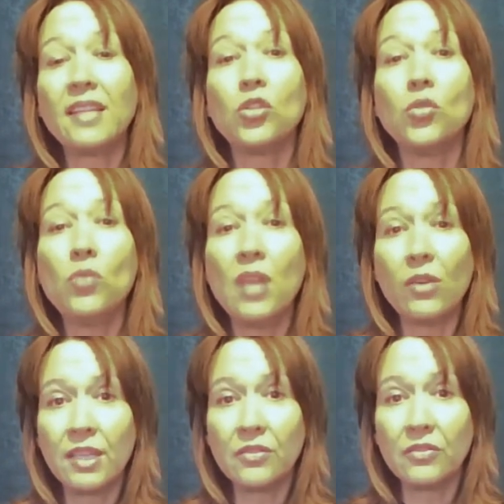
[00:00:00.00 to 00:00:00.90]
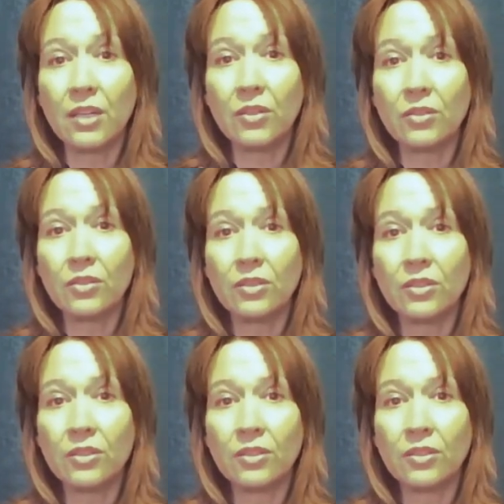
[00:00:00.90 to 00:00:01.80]
creating new life now.
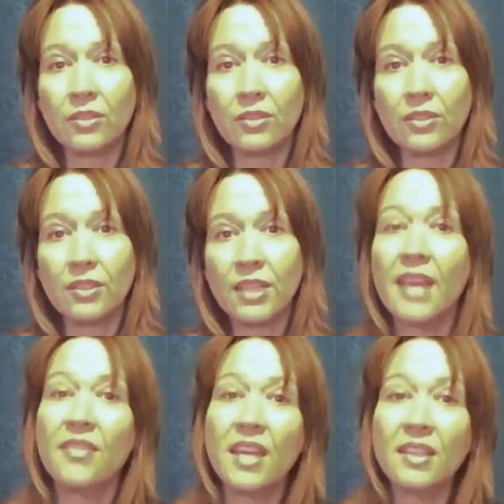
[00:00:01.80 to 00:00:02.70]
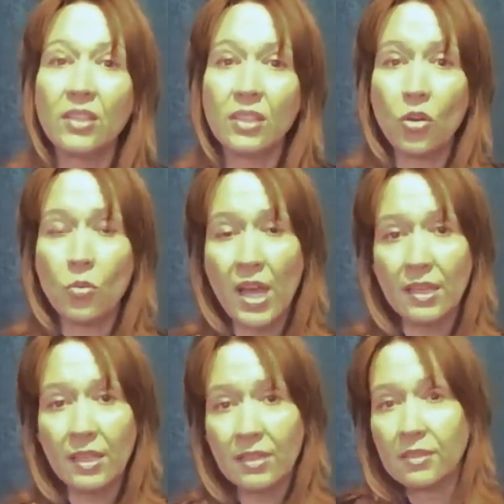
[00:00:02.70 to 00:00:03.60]
And then you can
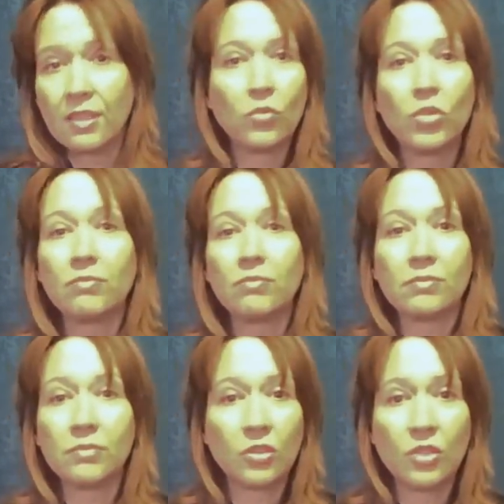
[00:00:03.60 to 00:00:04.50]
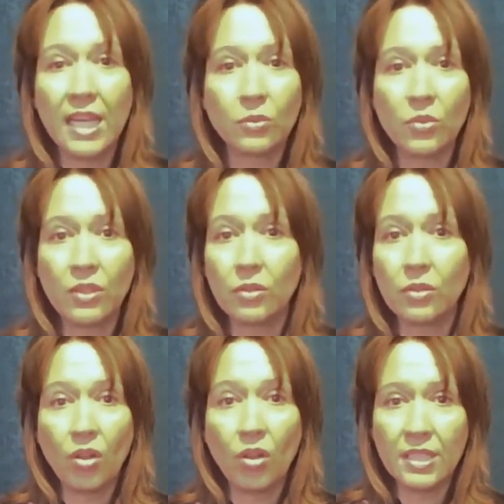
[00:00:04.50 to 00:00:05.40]
go back and reconnect
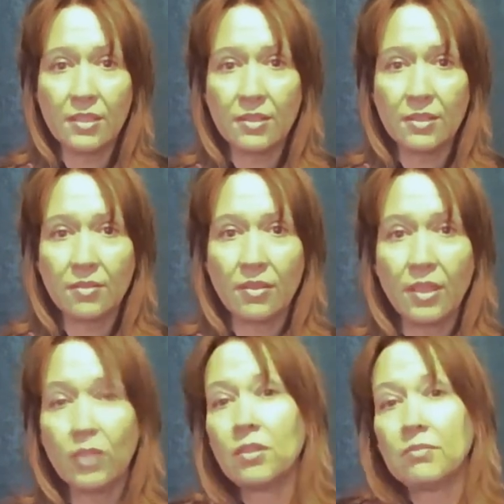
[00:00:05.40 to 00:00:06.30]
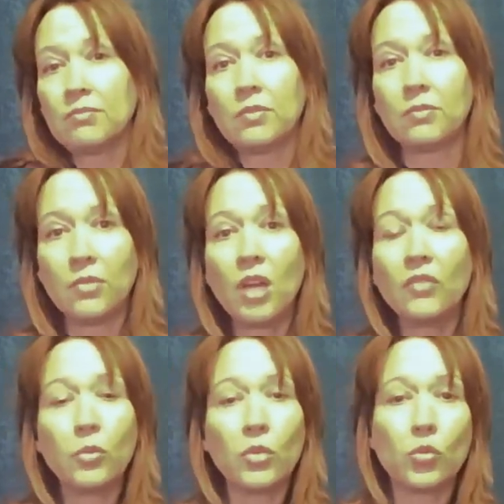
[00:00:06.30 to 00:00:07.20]
with your colleagues. They're going to
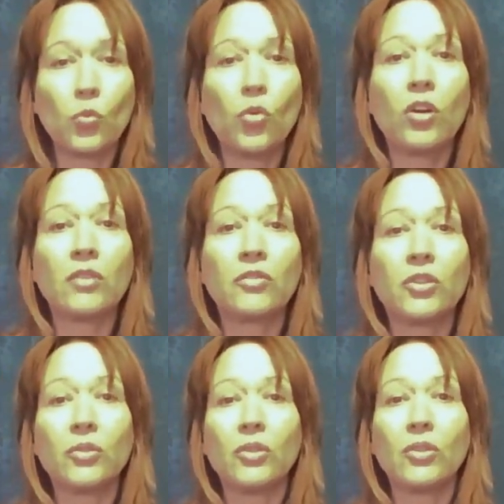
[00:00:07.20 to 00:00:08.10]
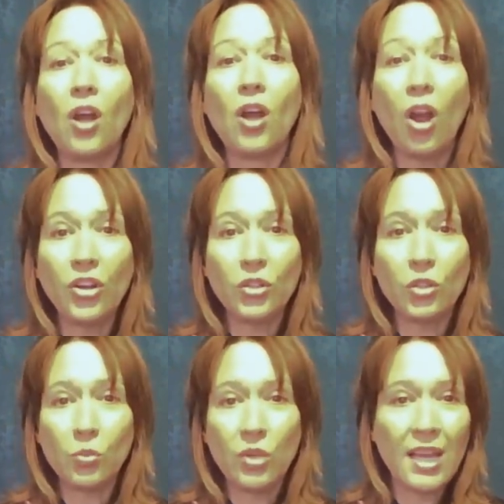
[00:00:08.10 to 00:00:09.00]
love you much more if you
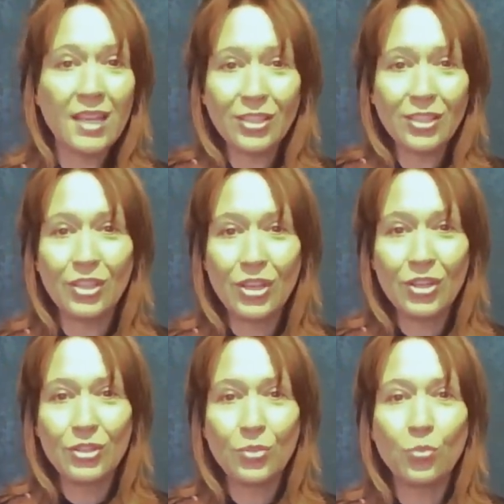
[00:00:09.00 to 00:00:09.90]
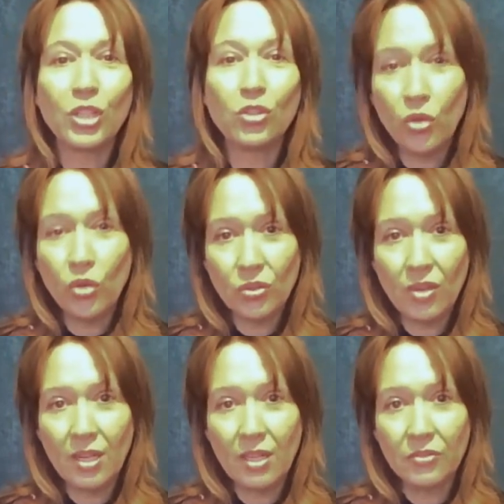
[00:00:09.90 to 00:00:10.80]
are in a good place and you bring
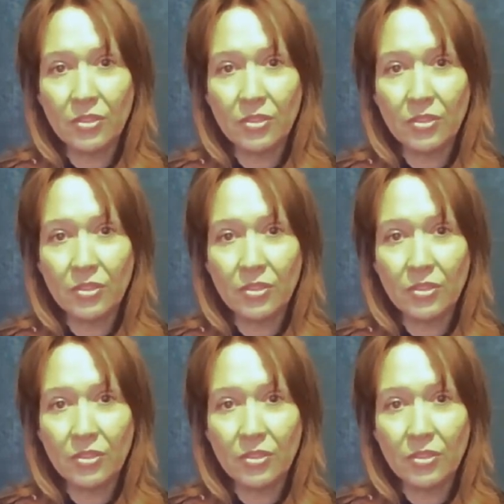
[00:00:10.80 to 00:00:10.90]
joy to their